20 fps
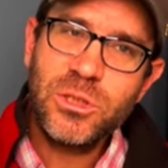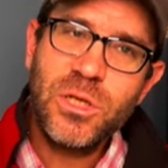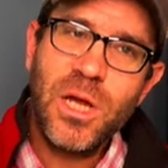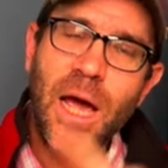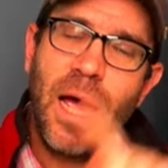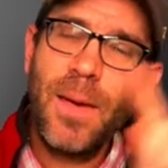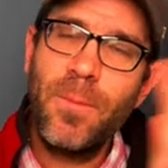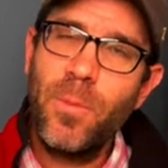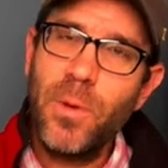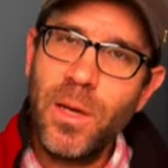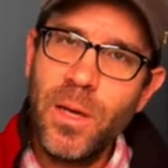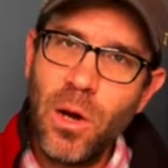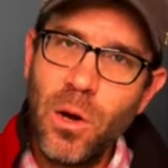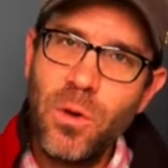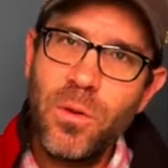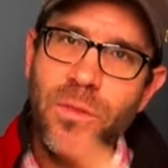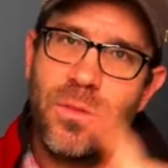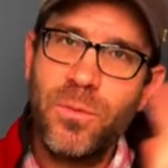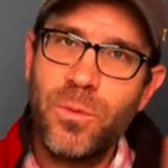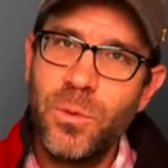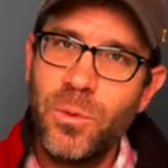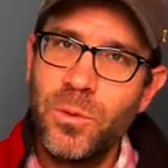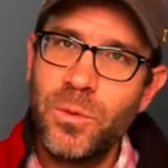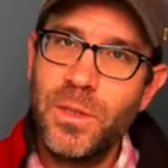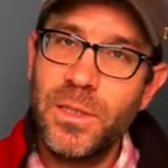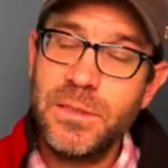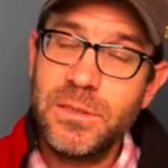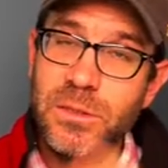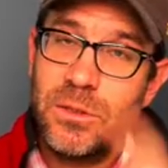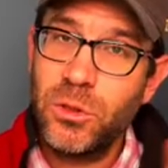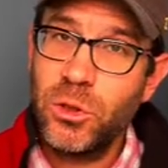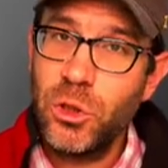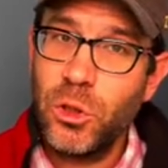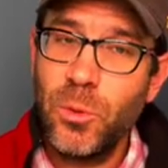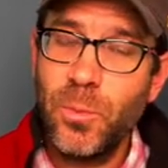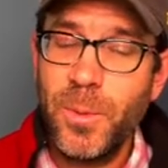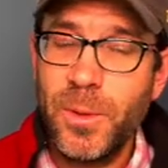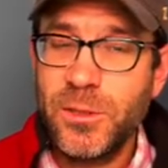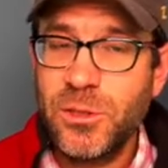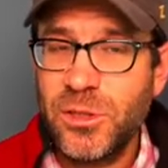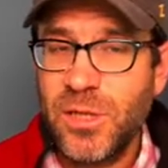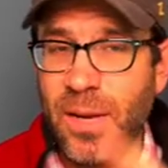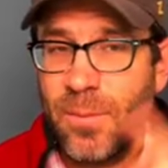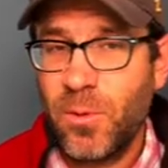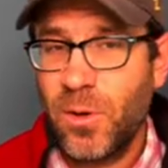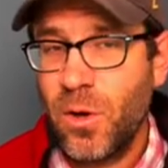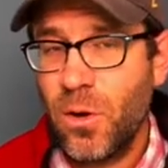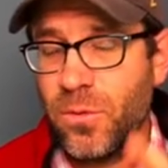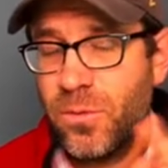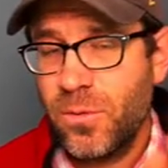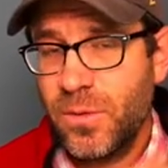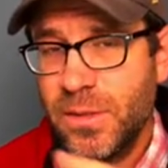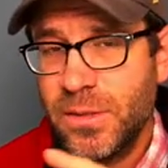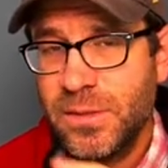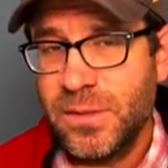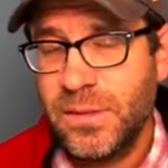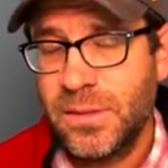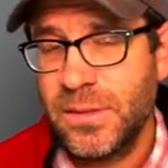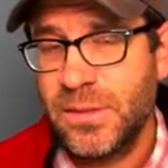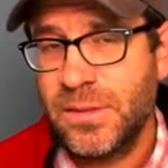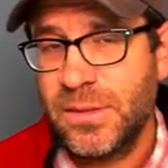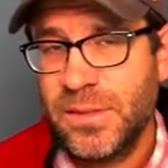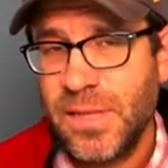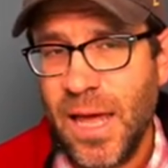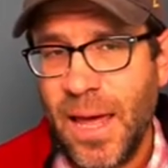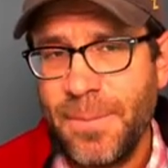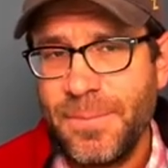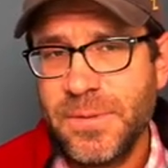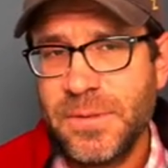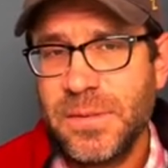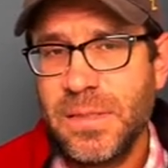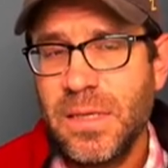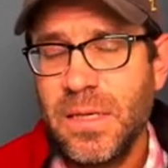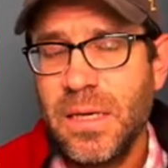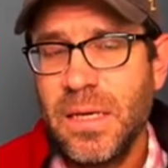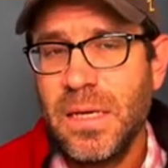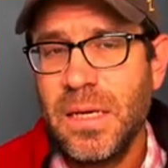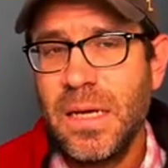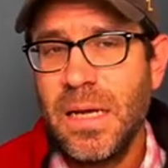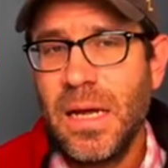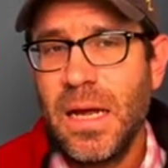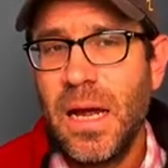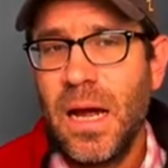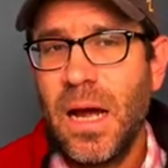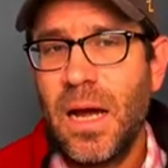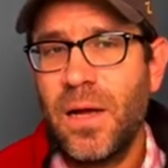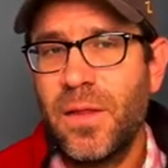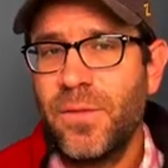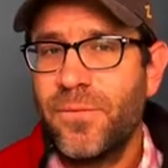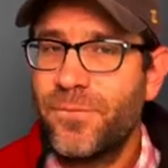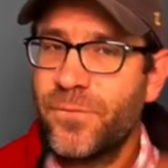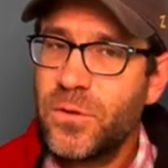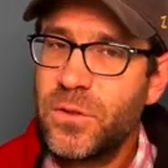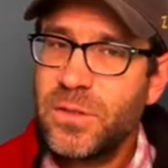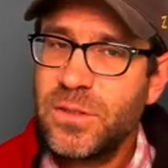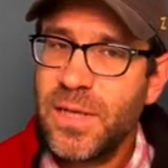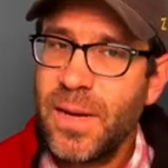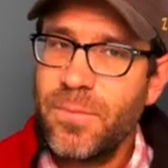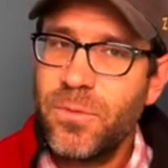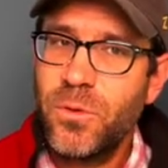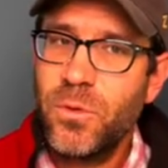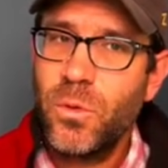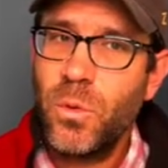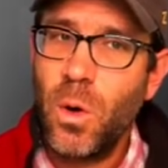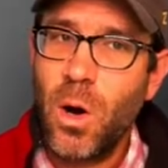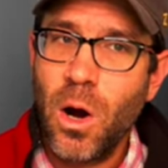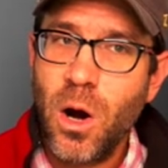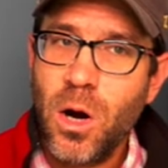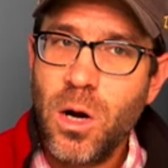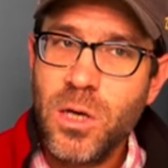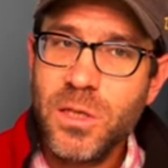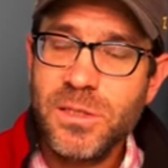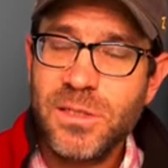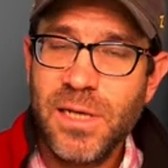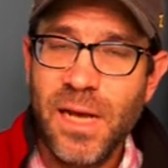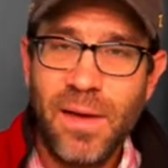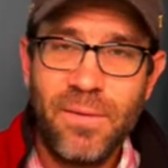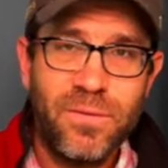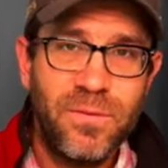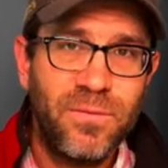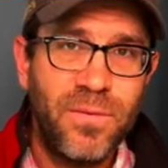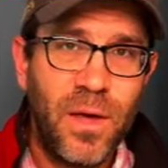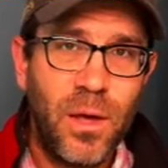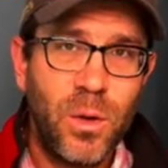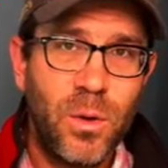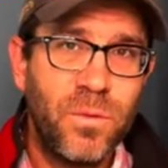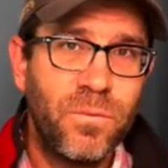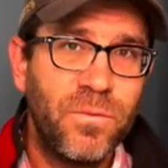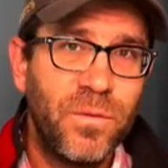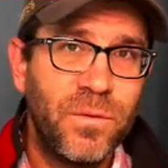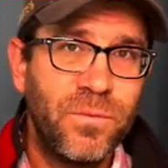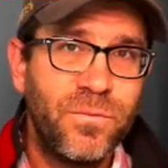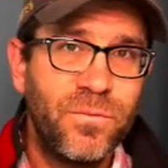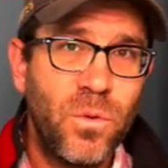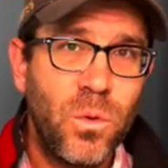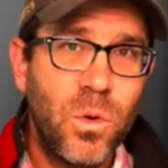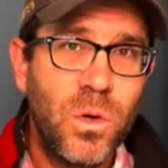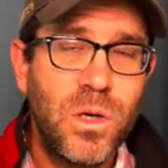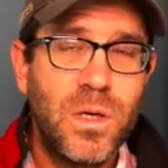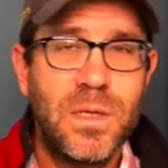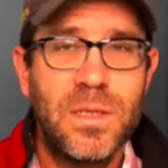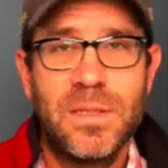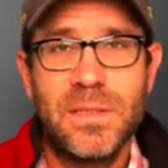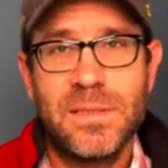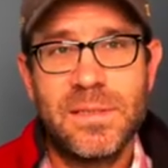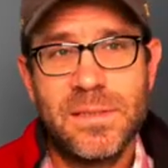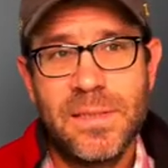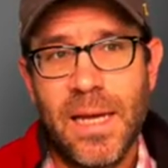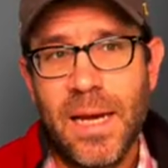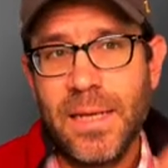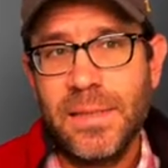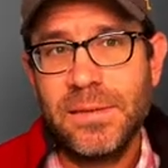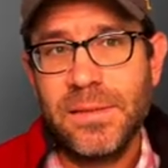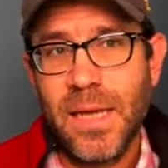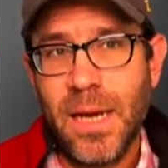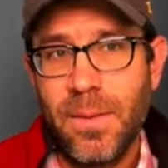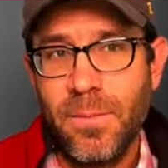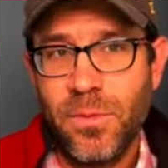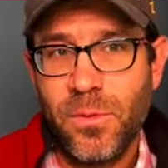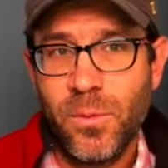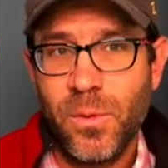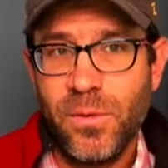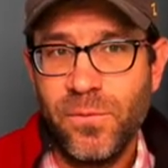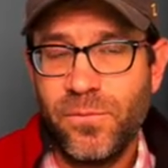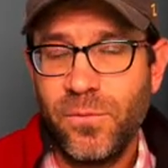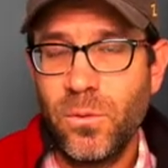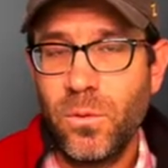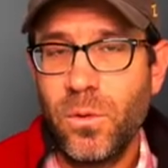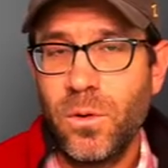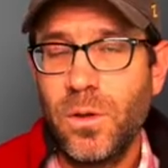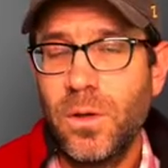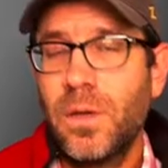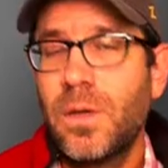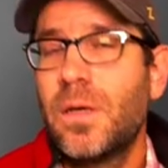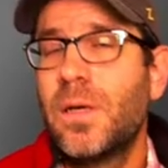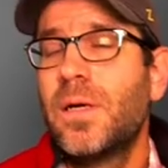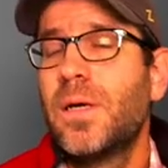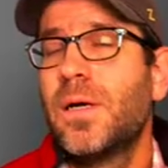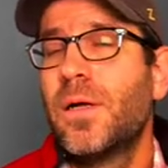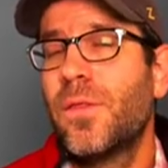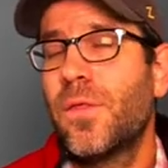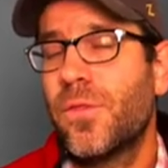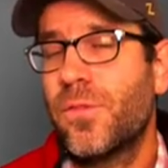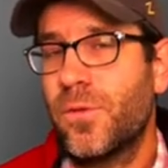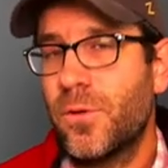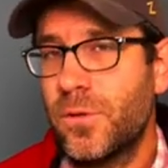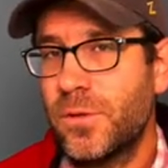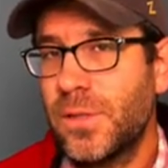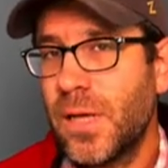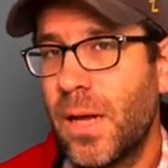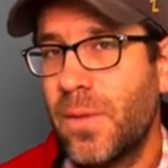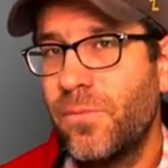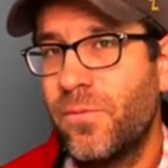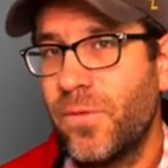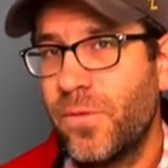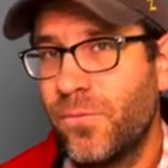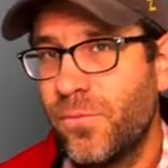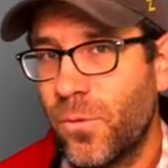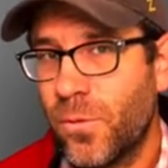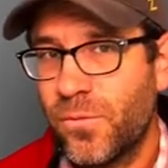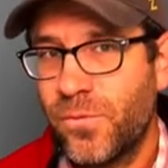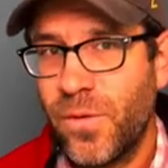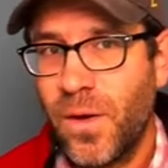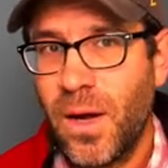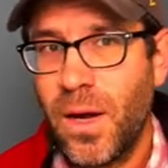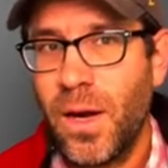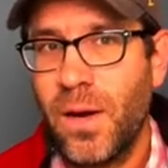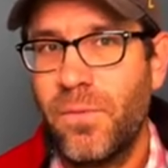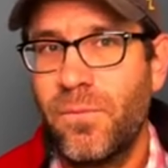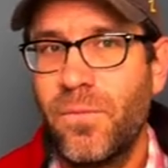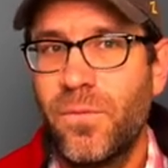time we go through this loop, each time we go through these steps, the first time through, R is going to have the value of V4, the second time, 3,4, the third time, V4,5,